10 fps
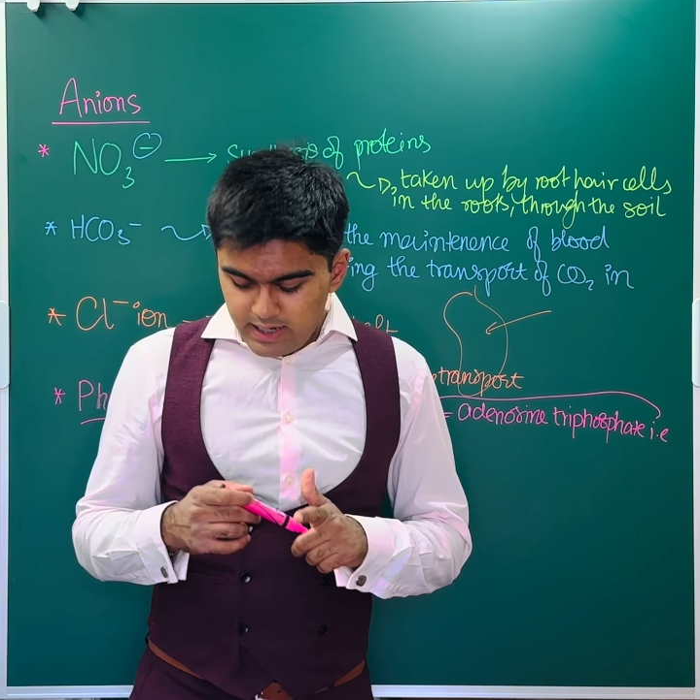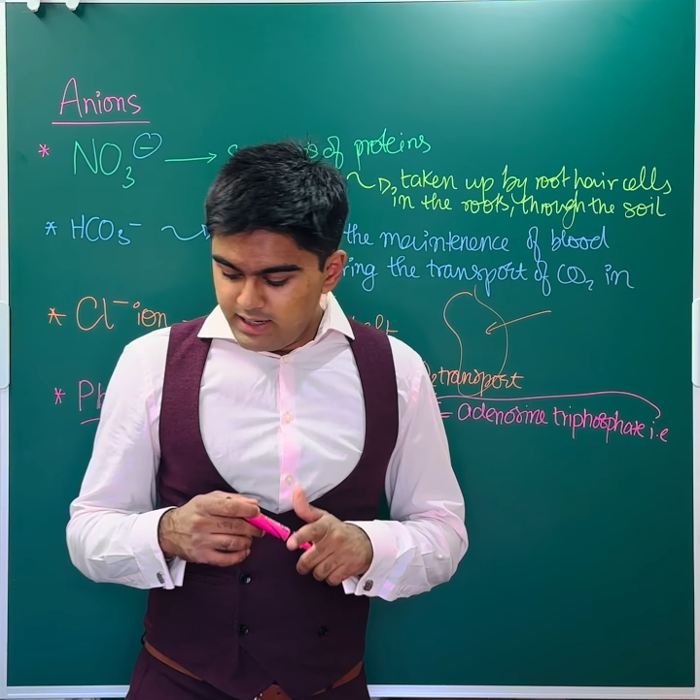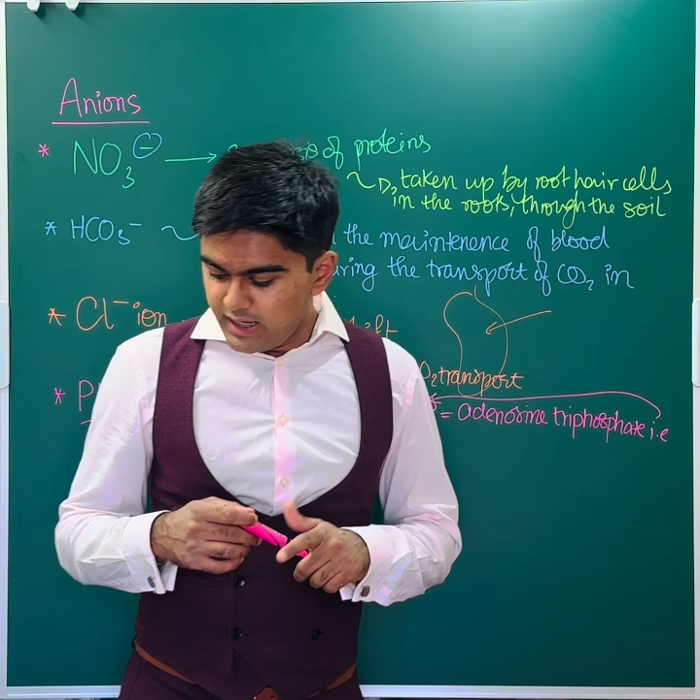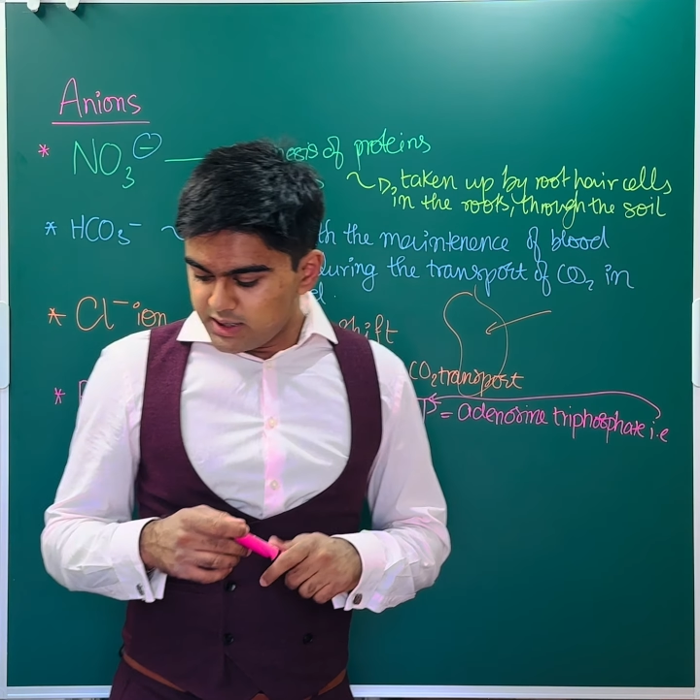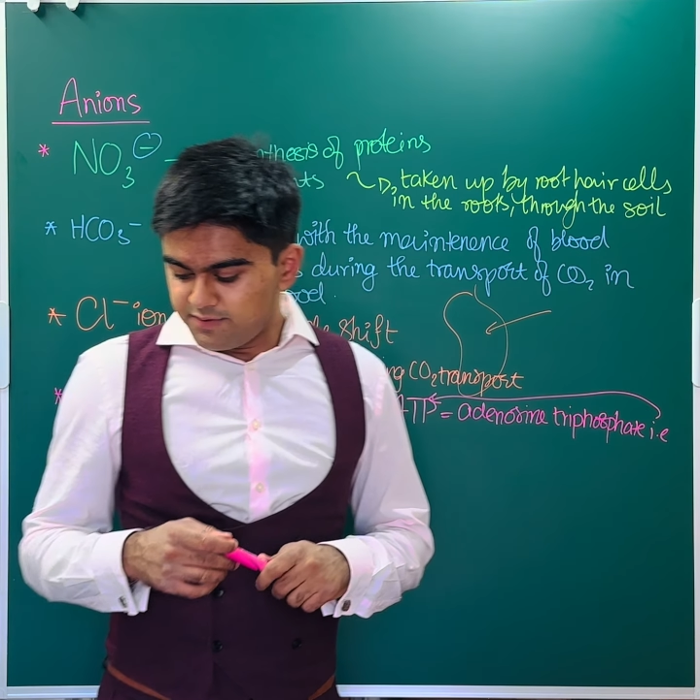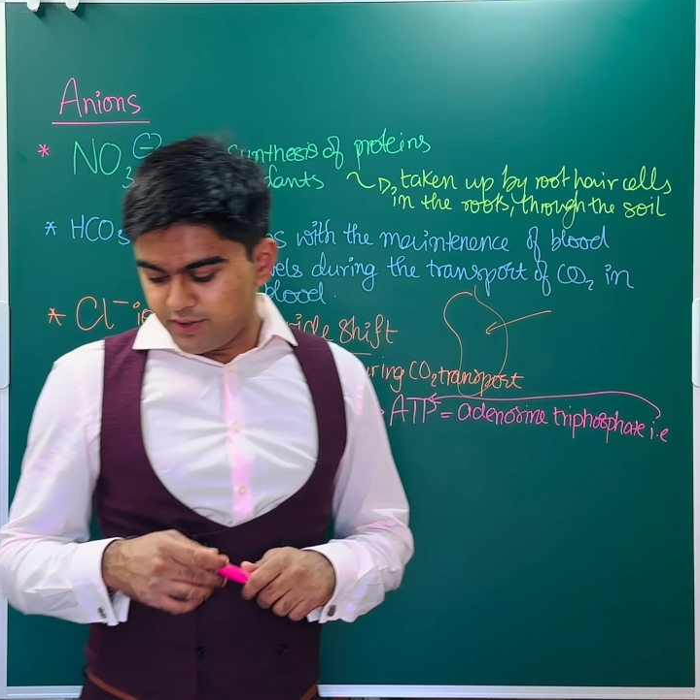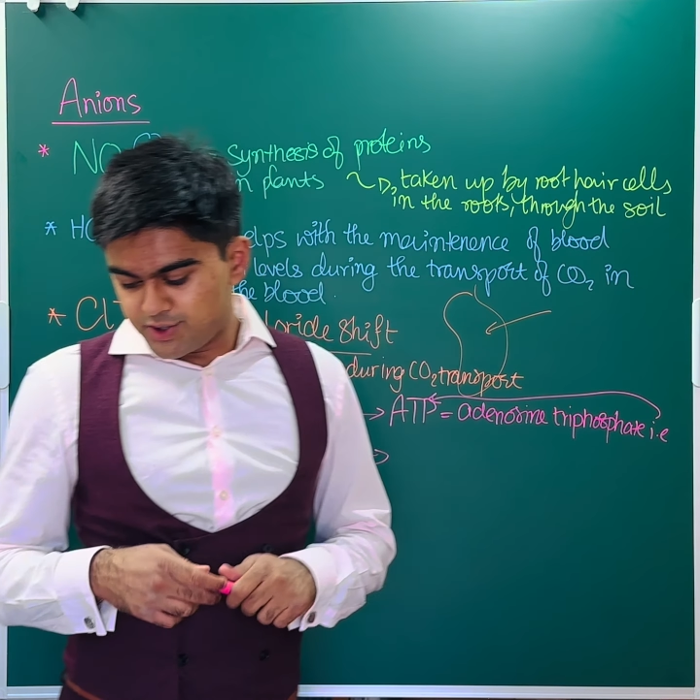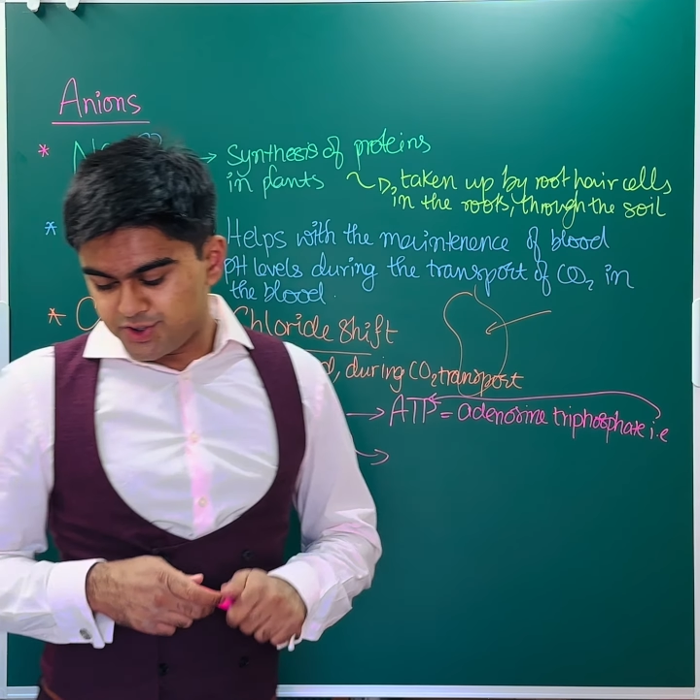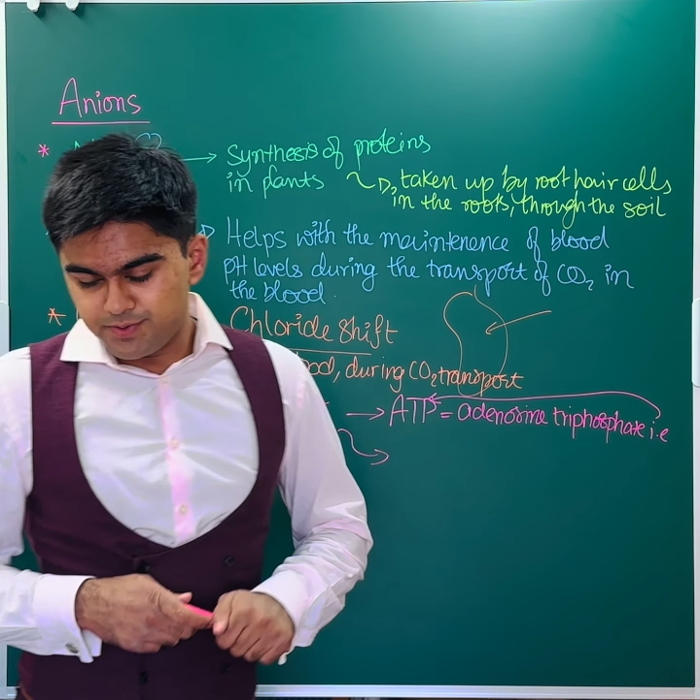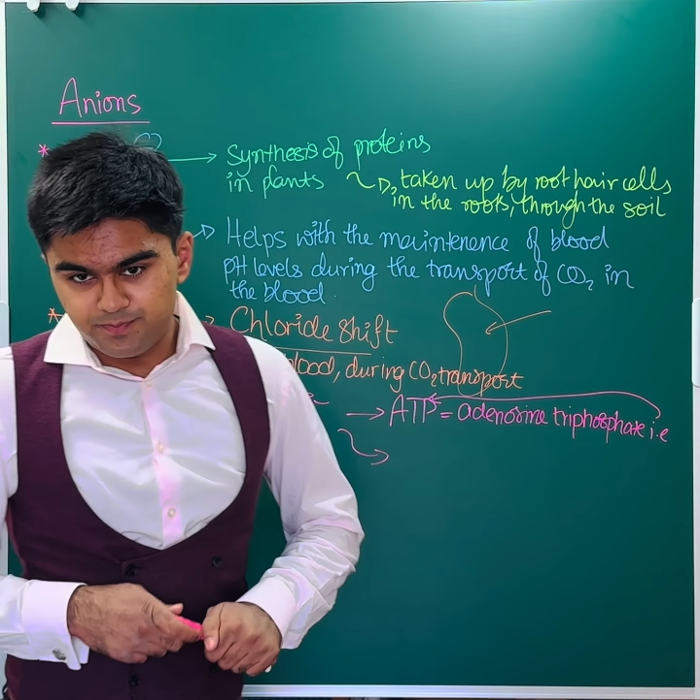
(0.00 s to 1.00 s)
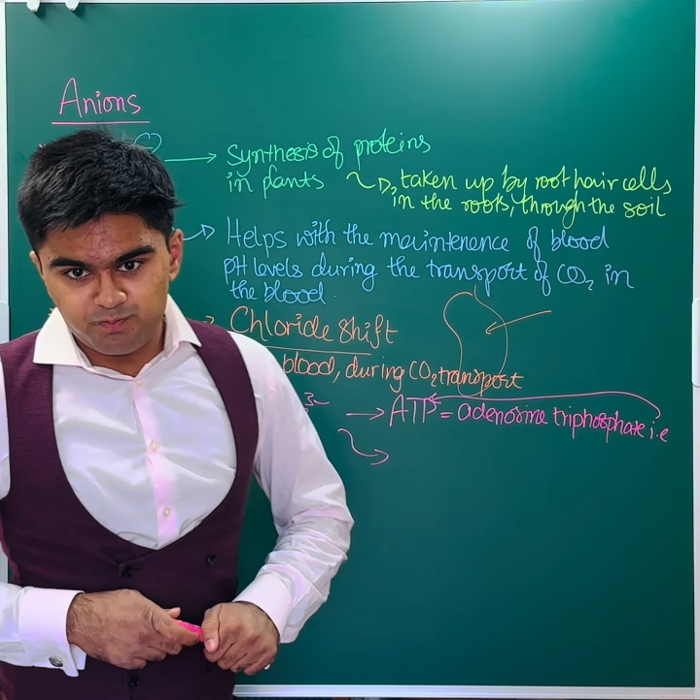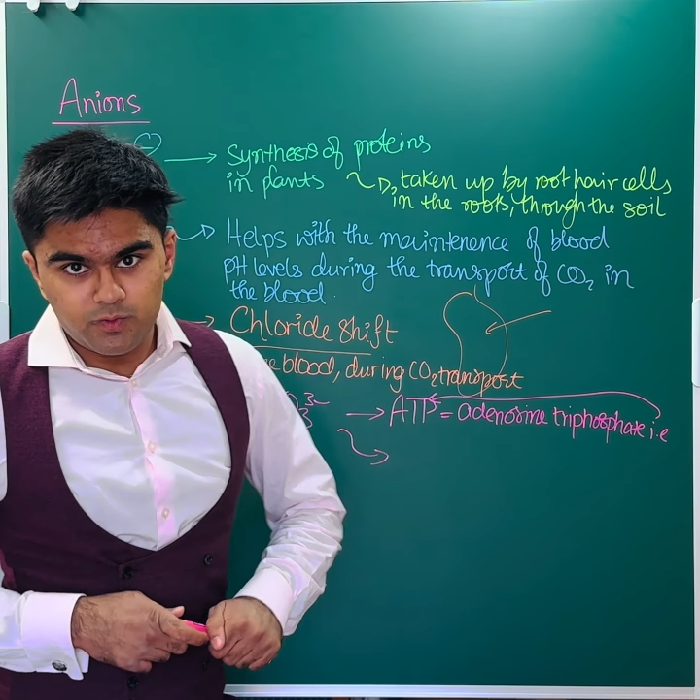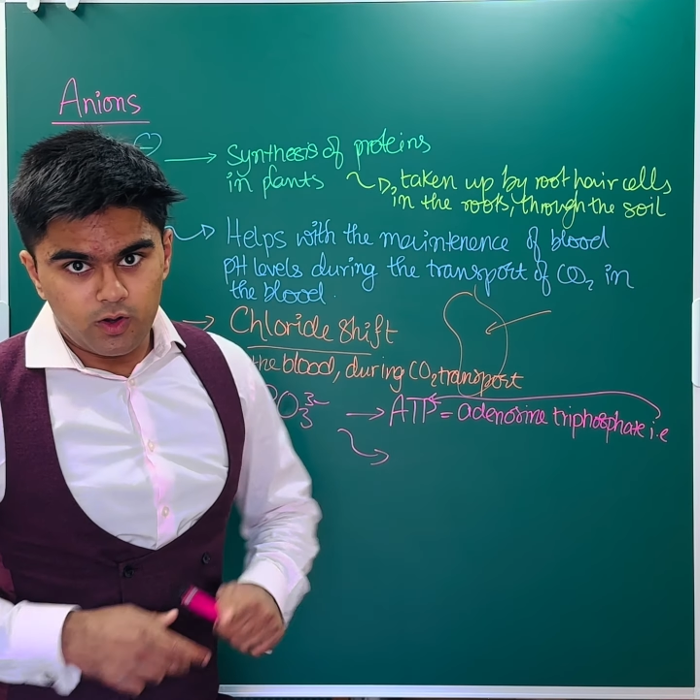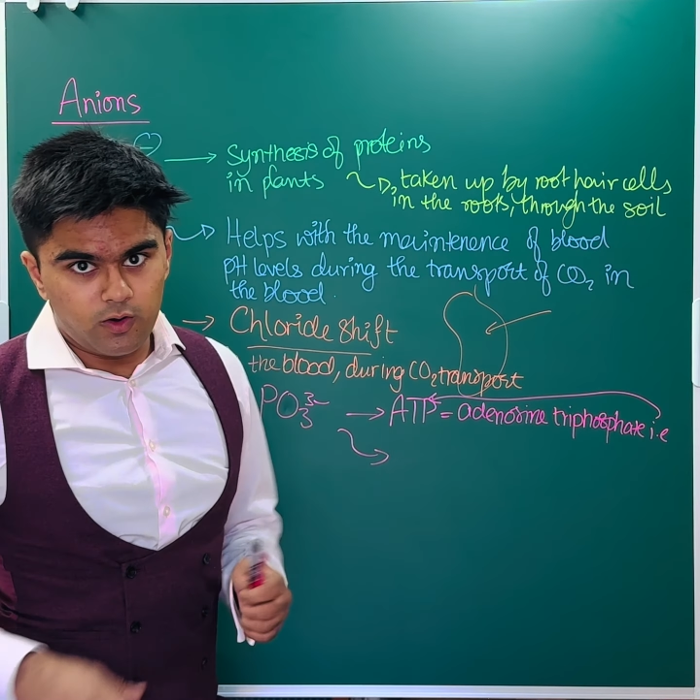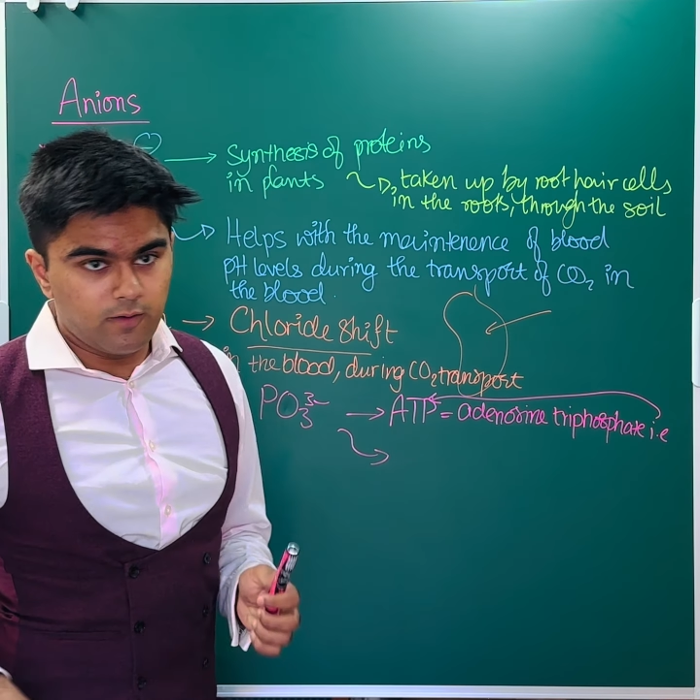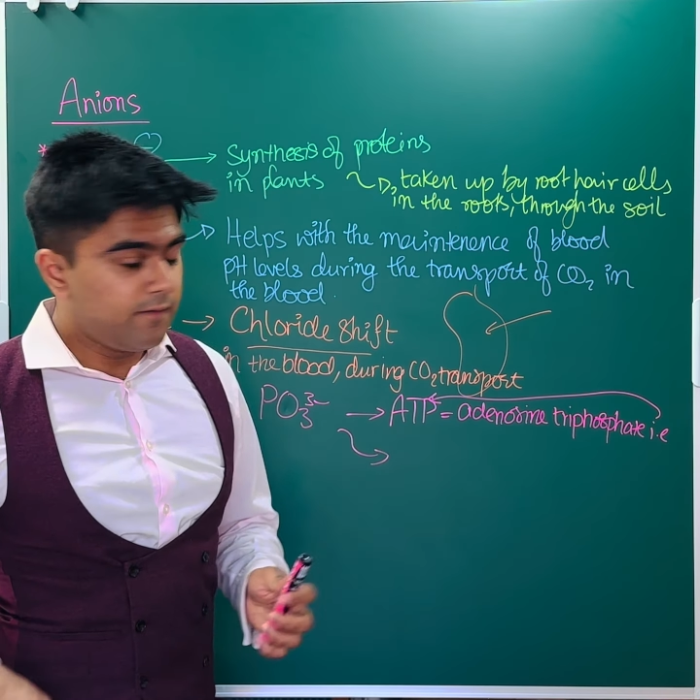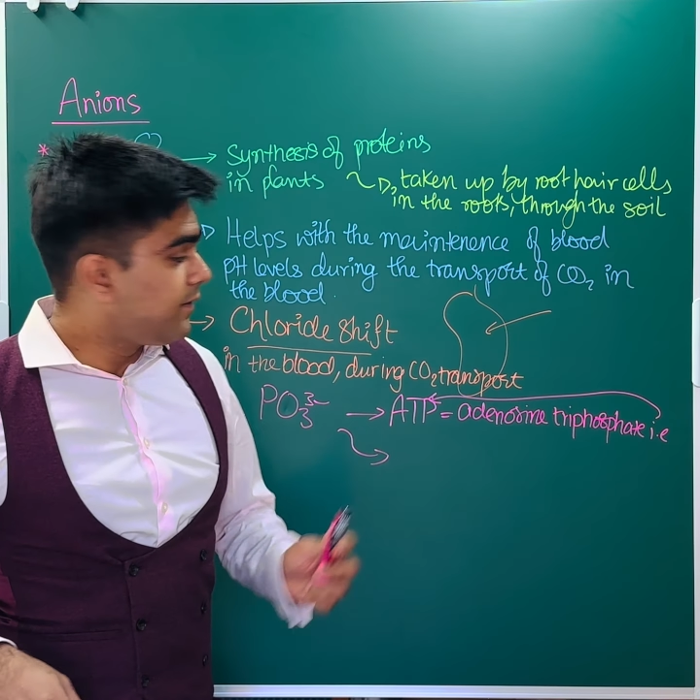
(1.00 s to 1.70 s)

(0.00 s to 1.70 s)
Next function of